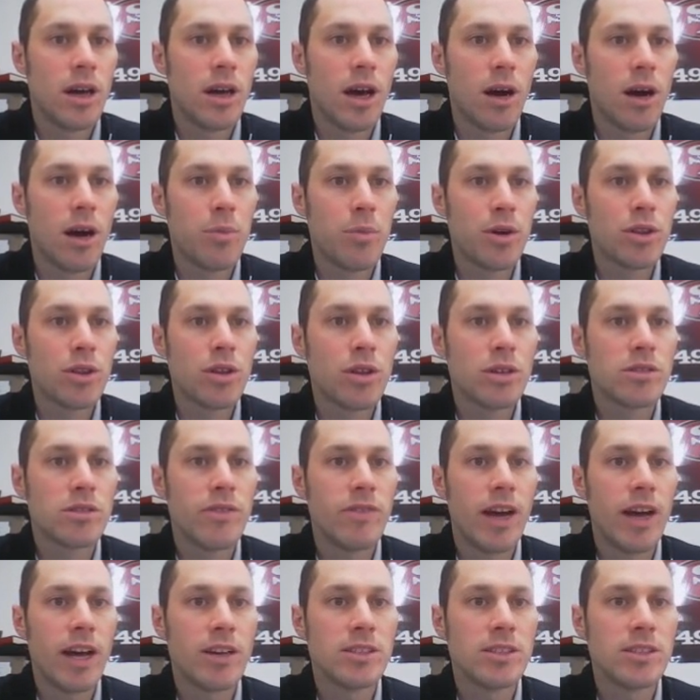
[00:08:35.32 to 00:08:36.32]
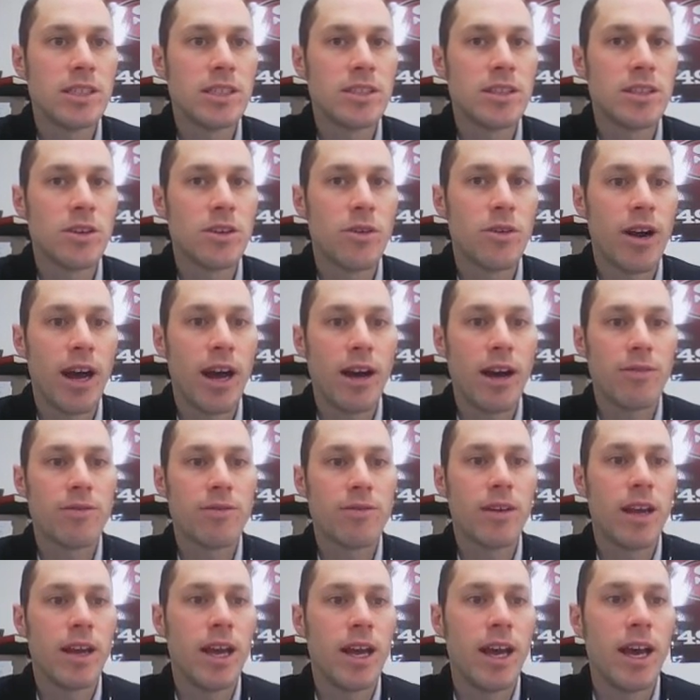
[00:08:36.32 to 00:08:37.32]
Uh, put those values into the
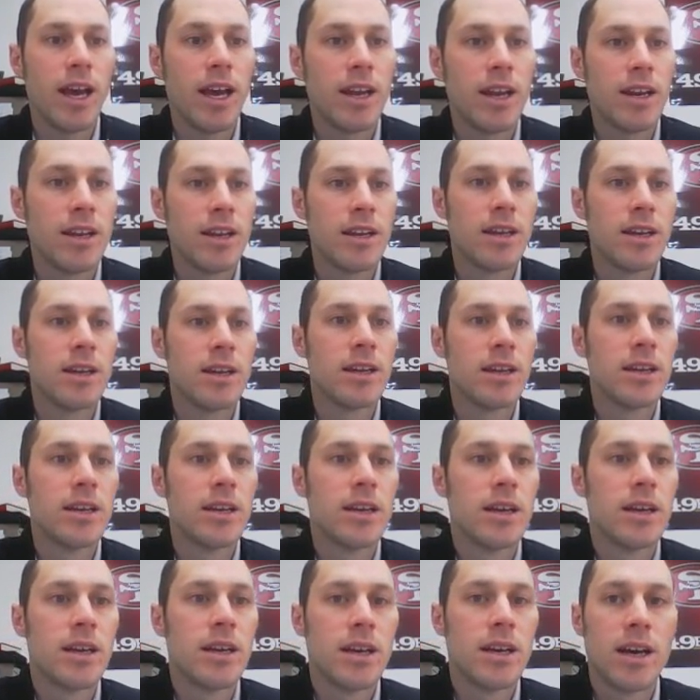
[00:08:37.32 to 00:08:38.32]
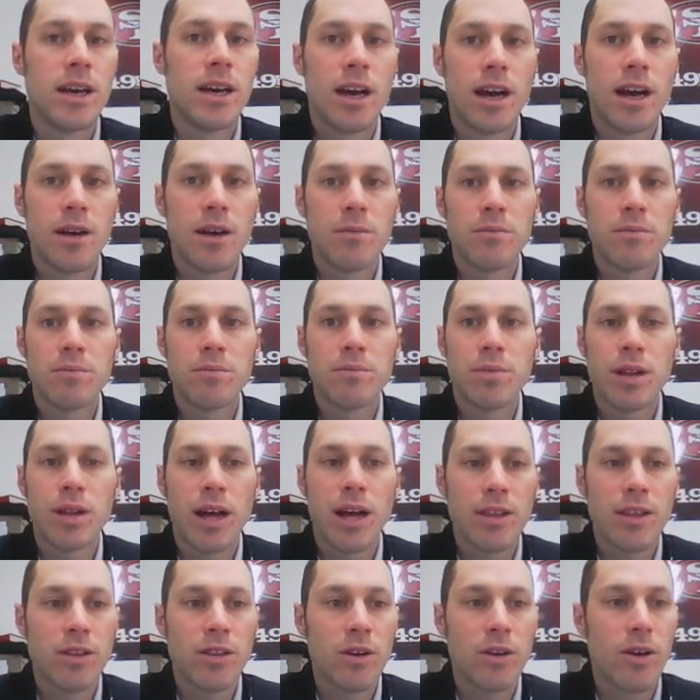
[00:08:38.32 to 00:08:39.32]
graph and uh,
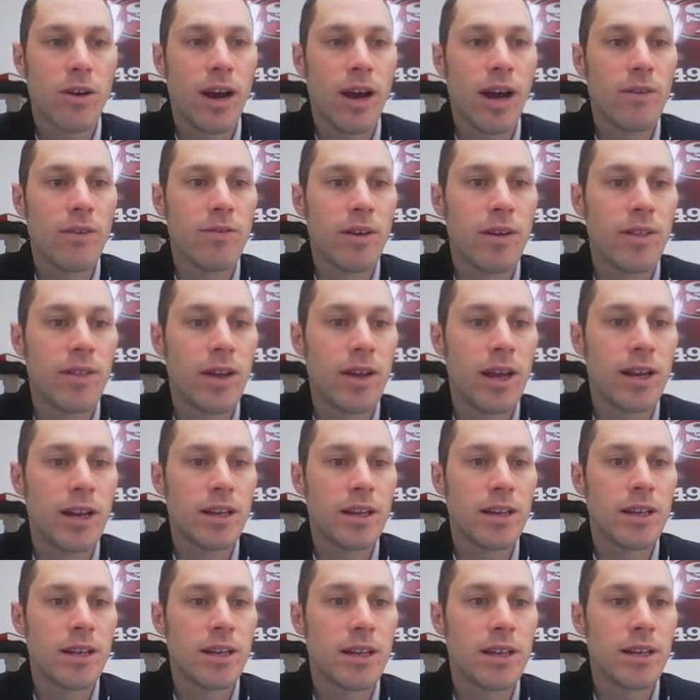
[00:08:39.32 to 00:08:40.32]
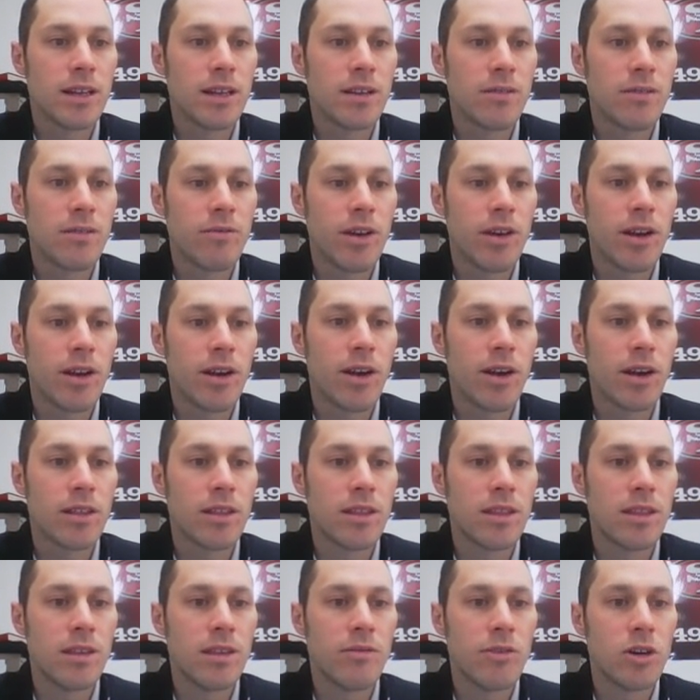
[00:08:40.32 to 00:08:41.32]
plot the graph and then figure out
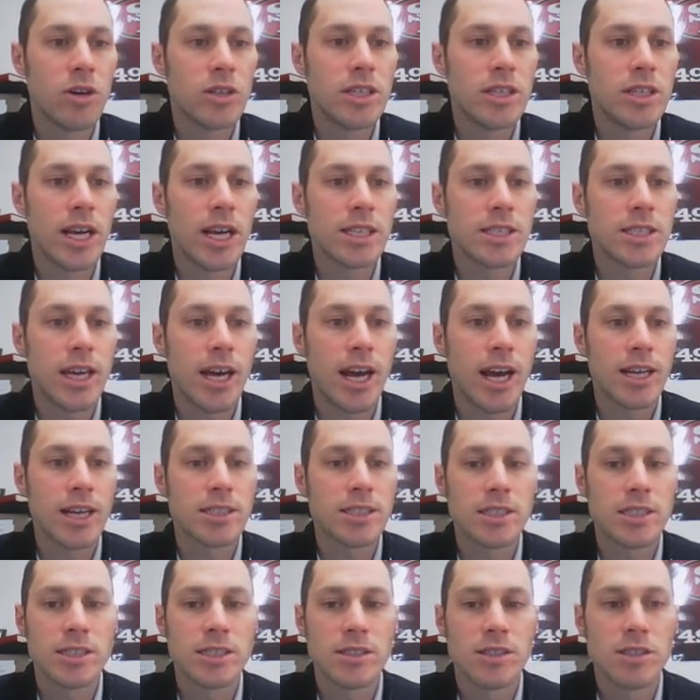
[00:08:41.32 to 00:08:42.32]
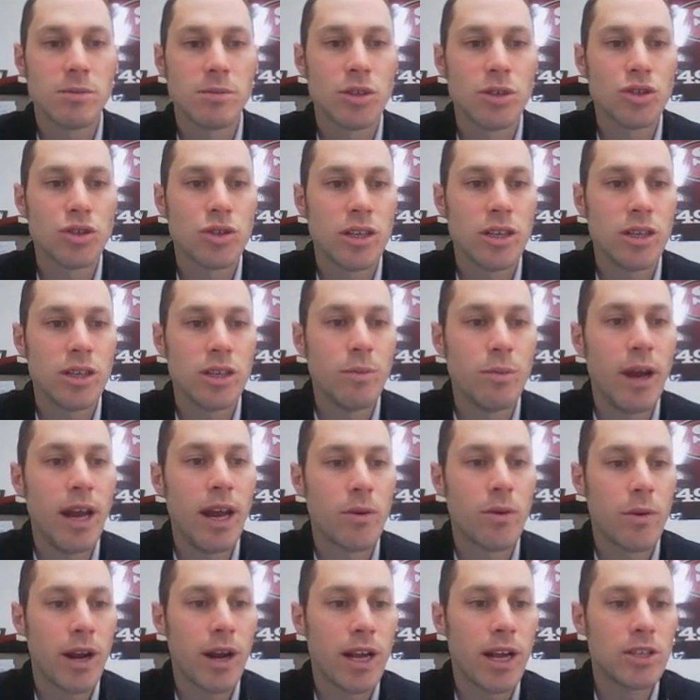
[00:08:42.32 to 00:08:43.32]
the vertex, axis of symmetry, domain
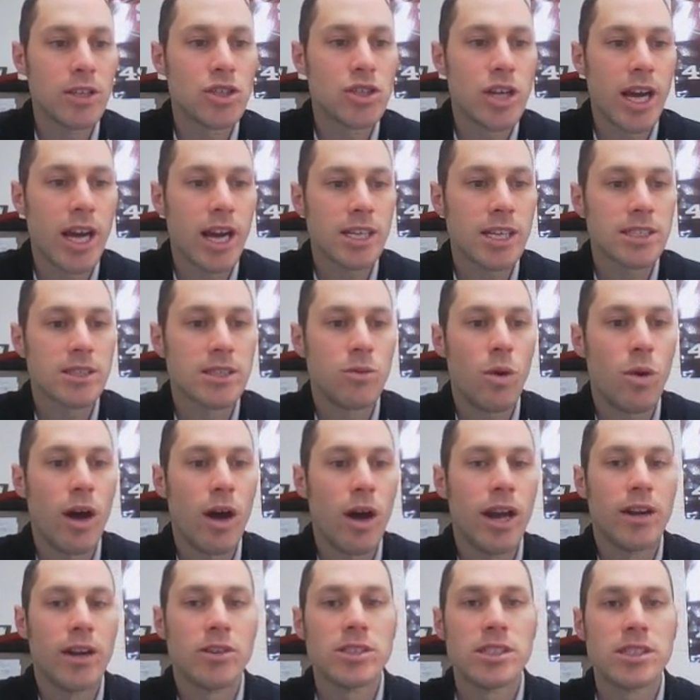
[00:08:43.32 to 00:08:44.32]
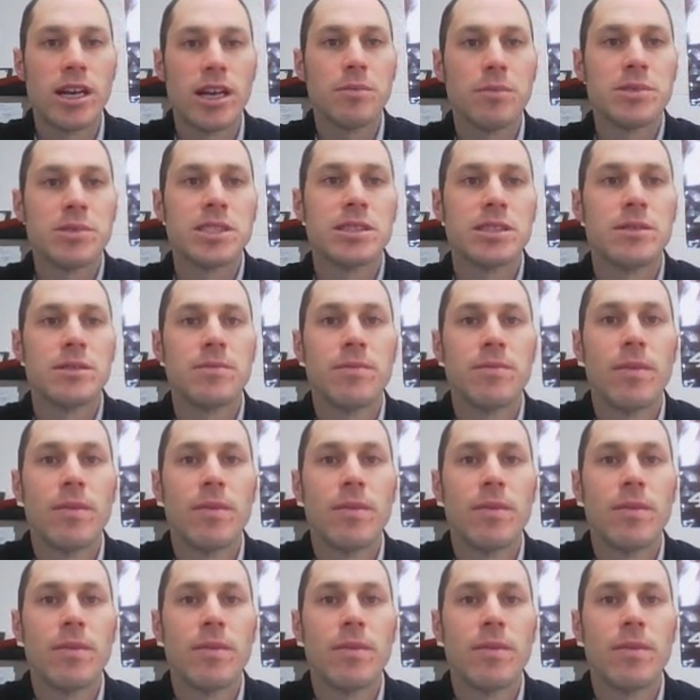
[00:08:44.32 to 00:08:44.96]
and range, x and y intercepts.